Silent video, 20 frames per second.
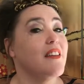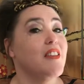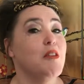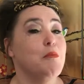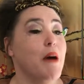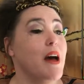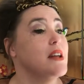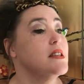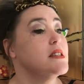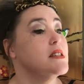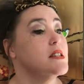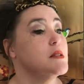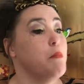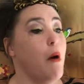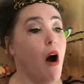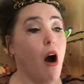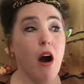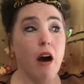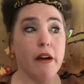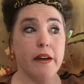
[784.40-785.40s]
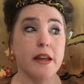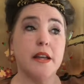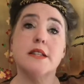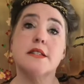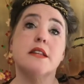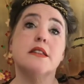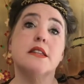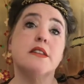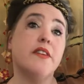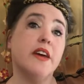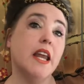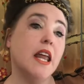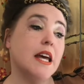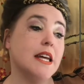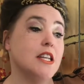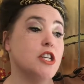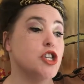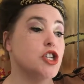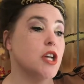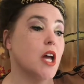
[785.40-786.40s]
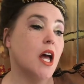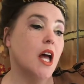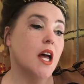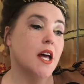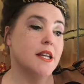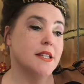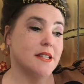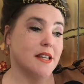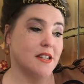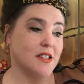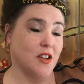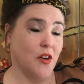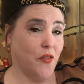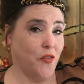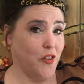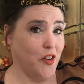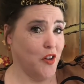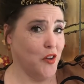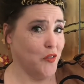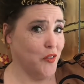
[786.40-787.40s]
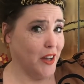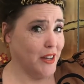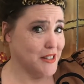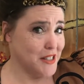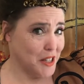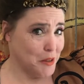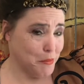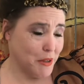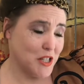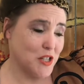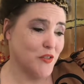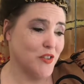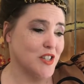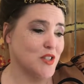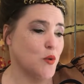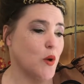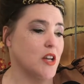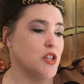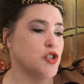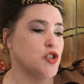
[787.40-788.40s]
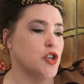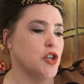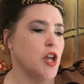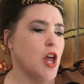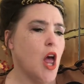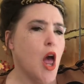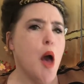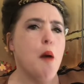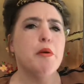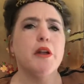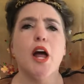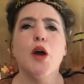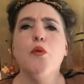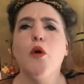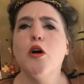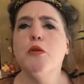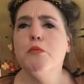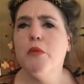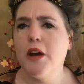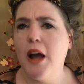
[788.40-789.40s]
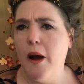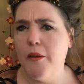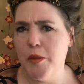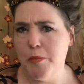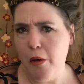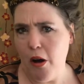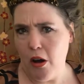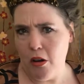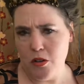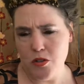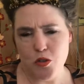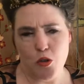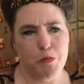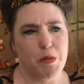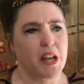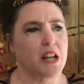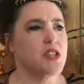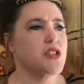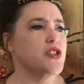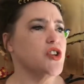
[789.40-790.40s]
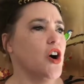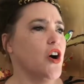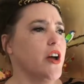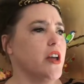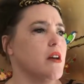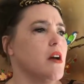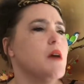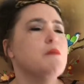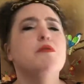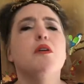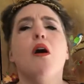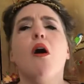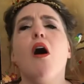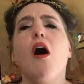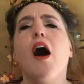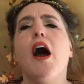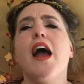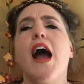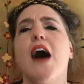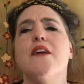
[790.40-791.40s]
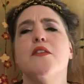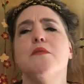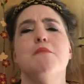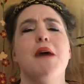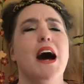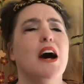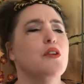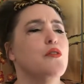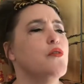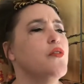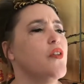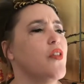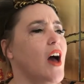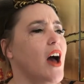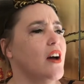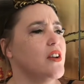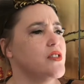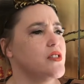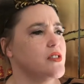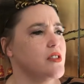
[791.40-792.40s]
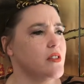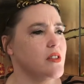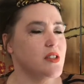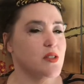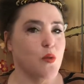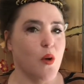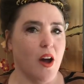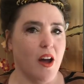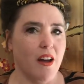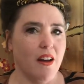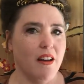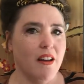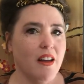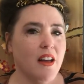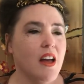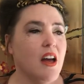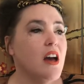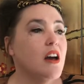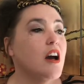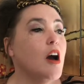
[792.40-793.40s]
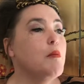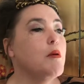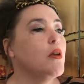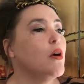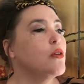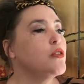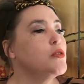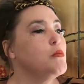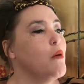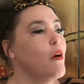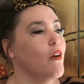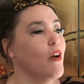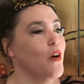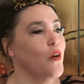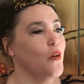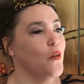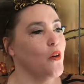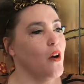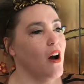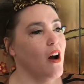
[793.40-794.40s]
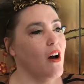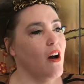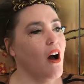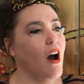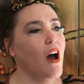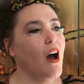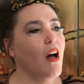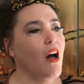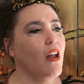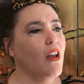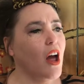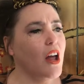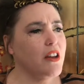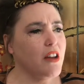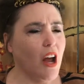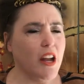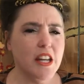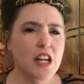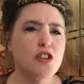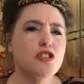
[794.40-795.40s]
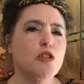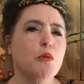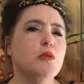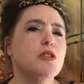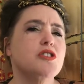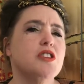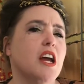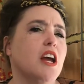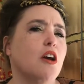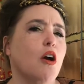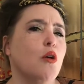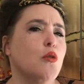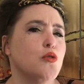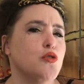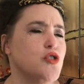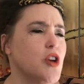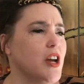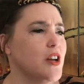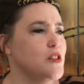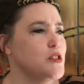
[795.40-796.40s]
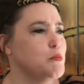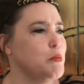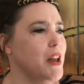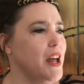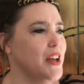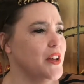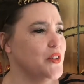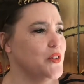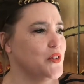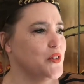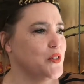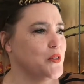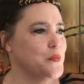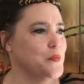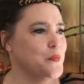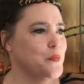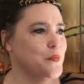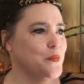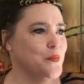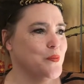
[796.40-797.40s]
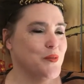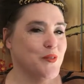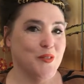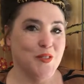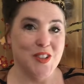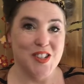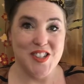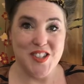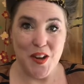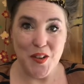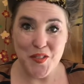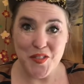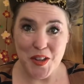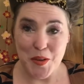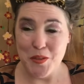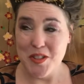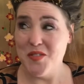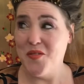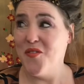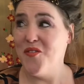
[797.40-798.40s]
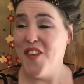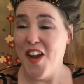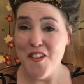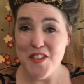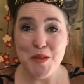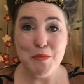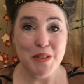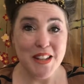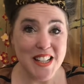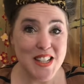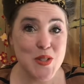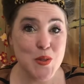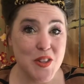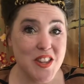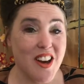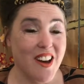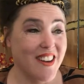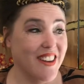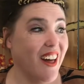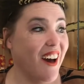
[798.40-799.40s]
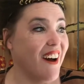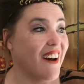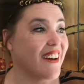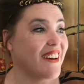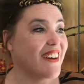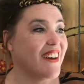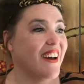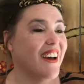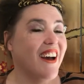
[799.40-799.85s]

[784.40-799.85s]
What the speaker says: the best pies in the village," said Duffy, evading a bit of his question, "but I won't muck out the barns or pigsty." "No, I have a man for that," said the squire. "Come along tomorrow. I need someone to take old Jane's place." Well, Duffy was very pleased with her luck,